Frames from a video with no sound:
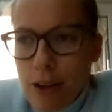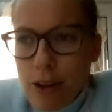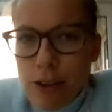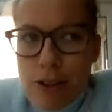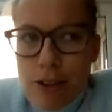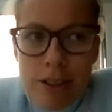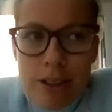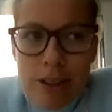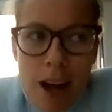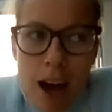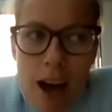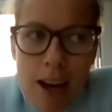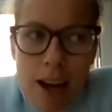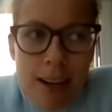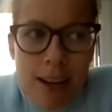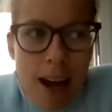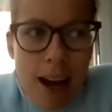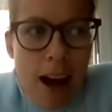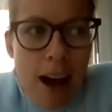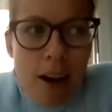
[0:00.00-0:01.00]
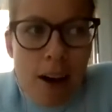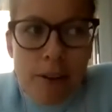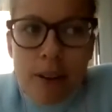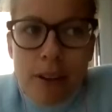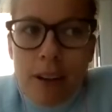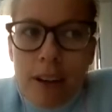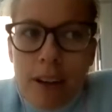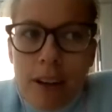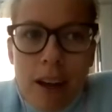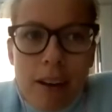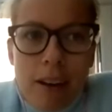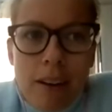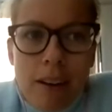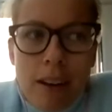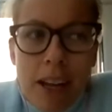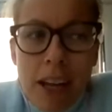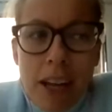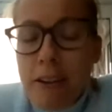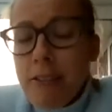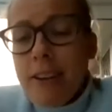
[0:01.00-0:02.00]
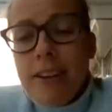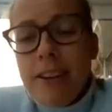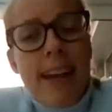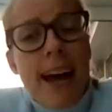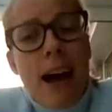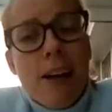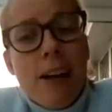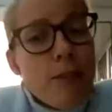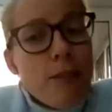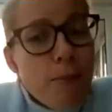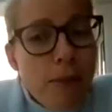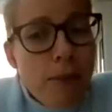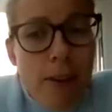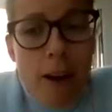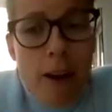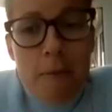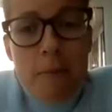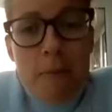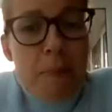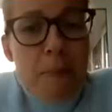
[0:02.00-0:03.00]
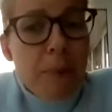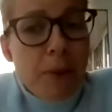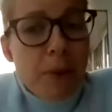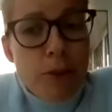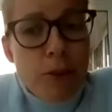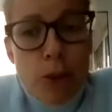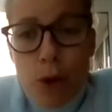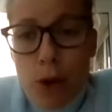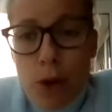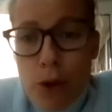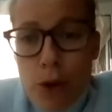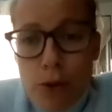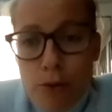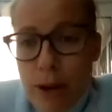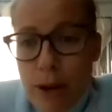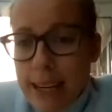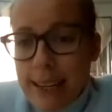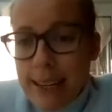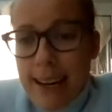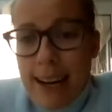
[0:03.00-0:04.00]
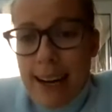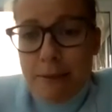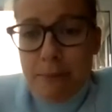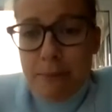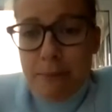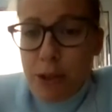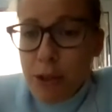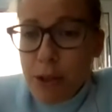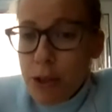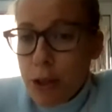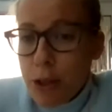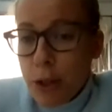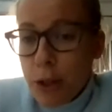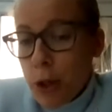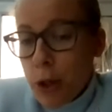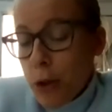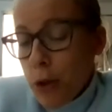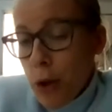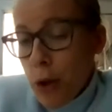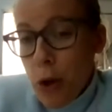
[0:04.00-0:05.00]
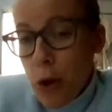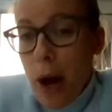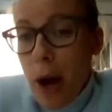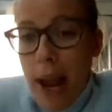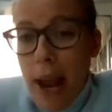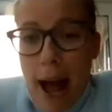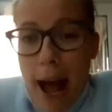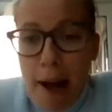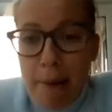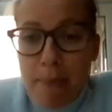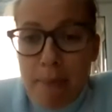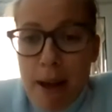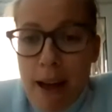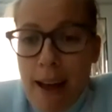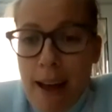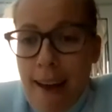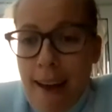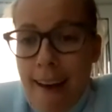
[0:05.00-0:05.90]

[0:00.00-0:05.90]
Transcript: Starting out and even now, to be fair, people don't recognize me, don't know who I am.